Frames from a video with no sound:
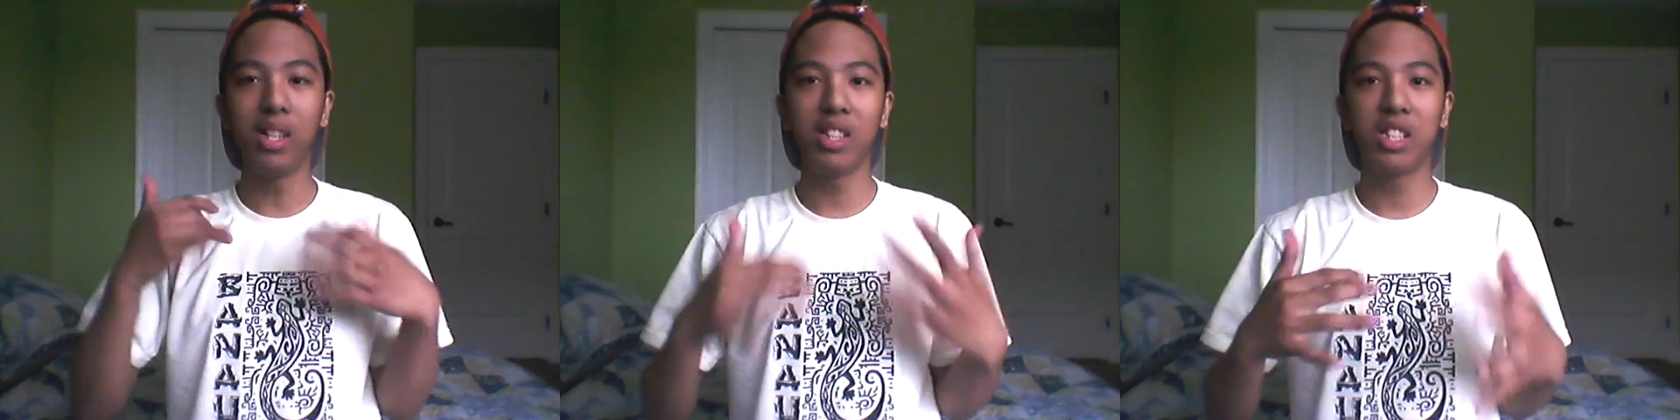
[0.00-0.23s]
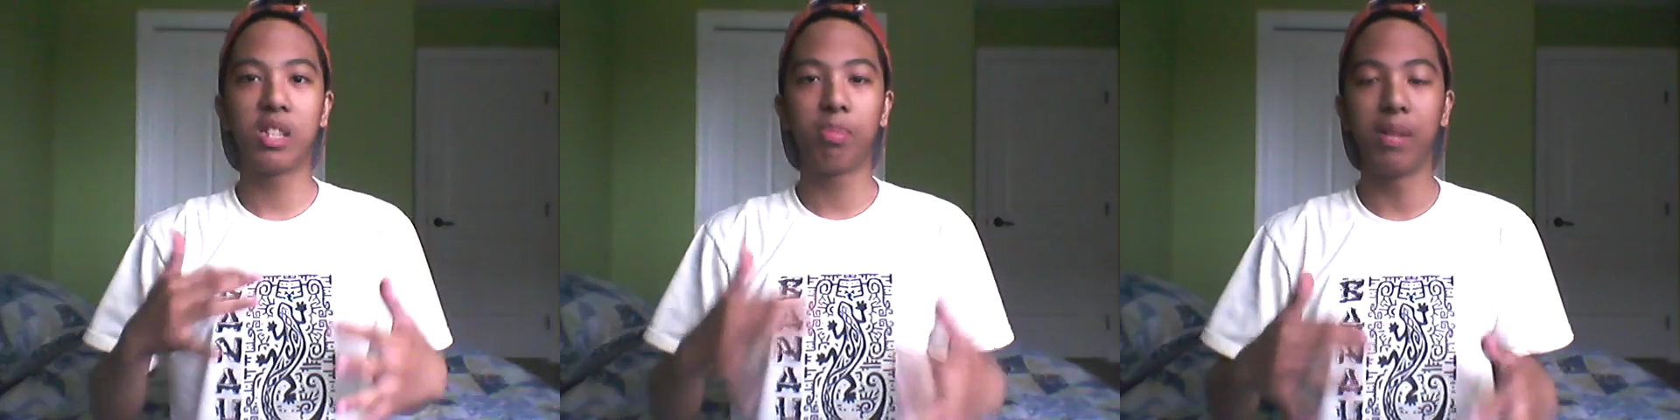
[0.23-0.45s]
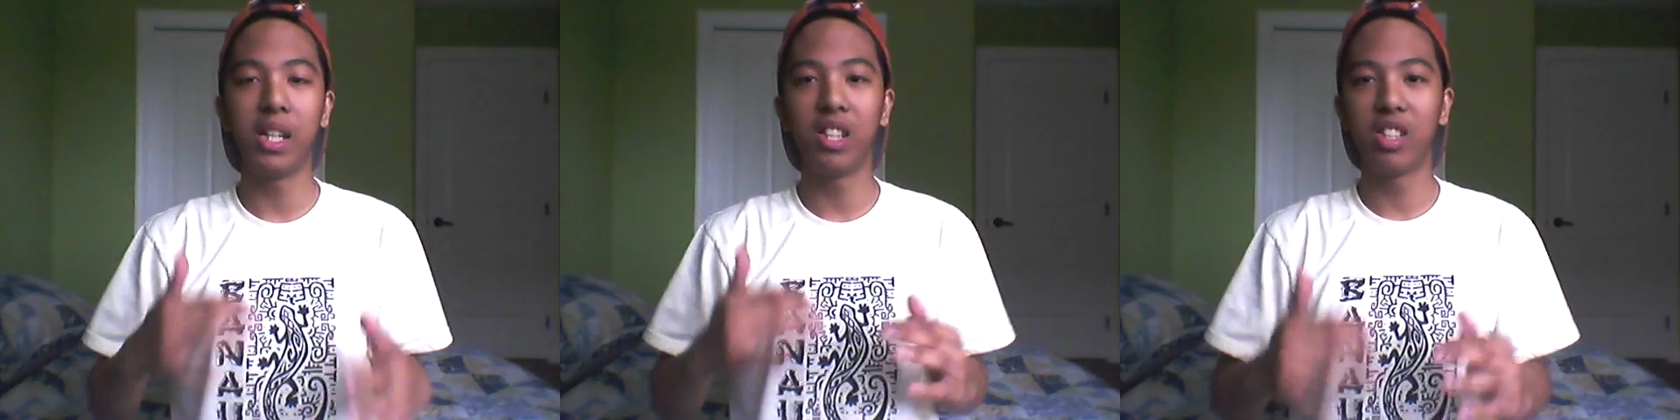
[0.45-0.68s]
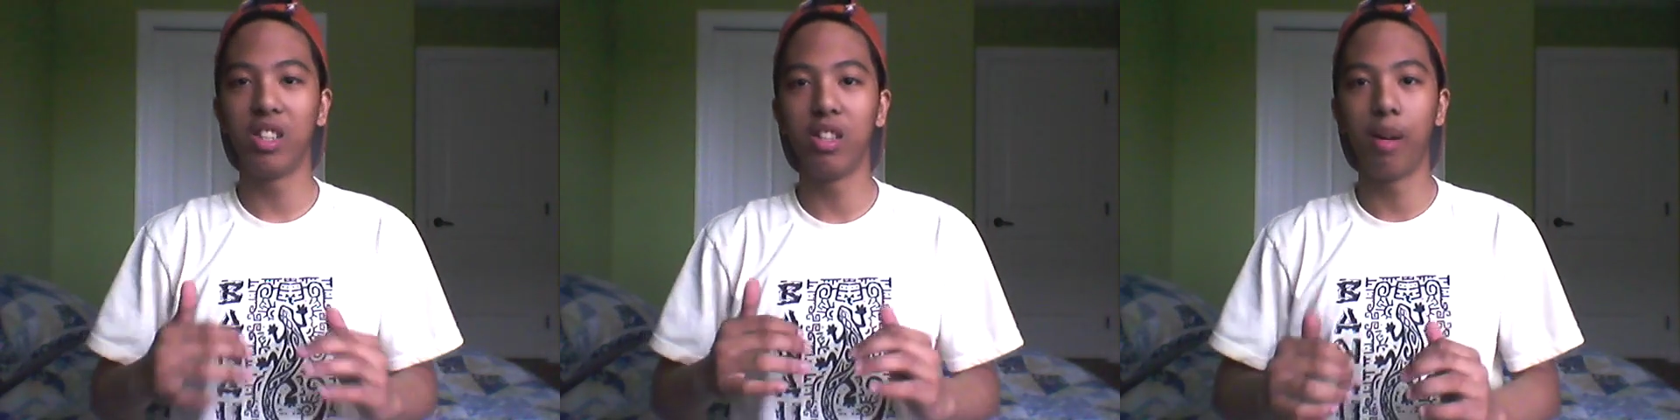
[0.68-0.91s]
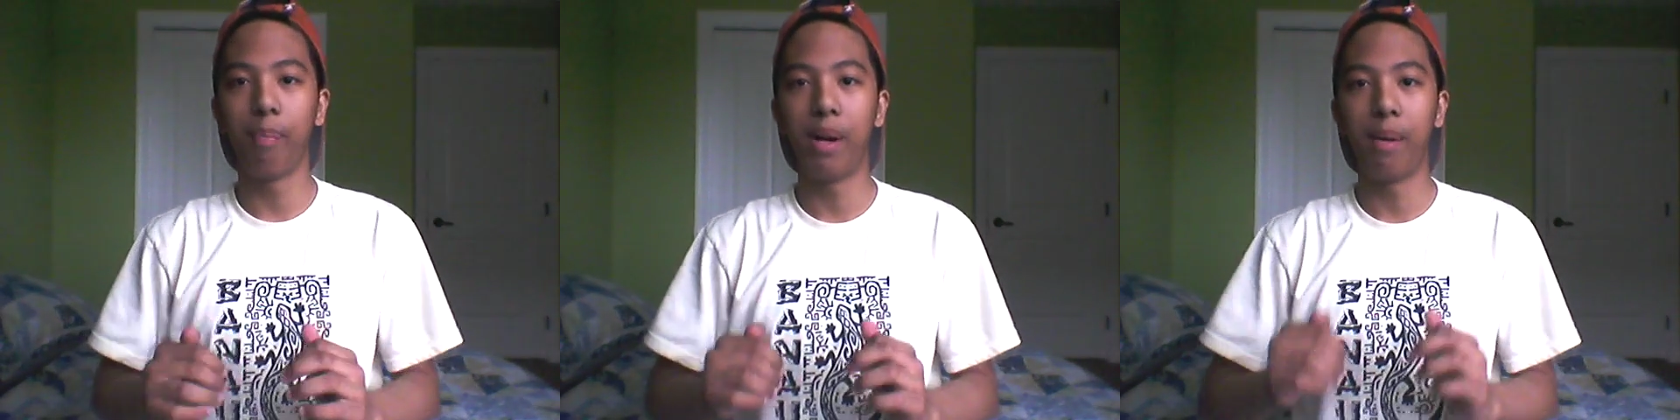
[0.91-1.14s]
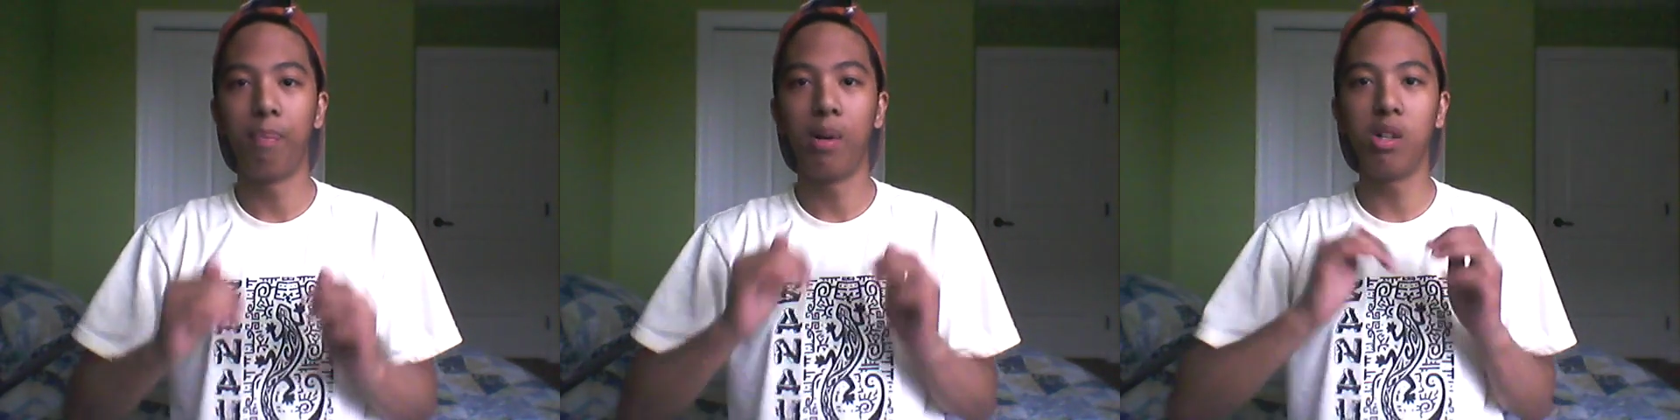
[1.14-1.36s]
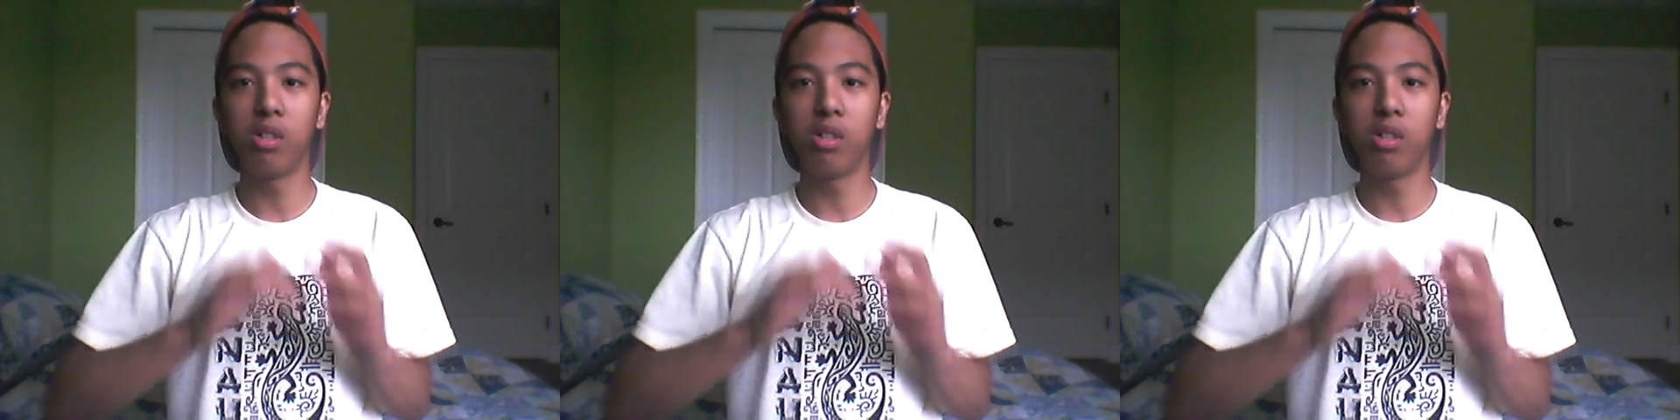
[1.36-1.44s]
gonna explain to you about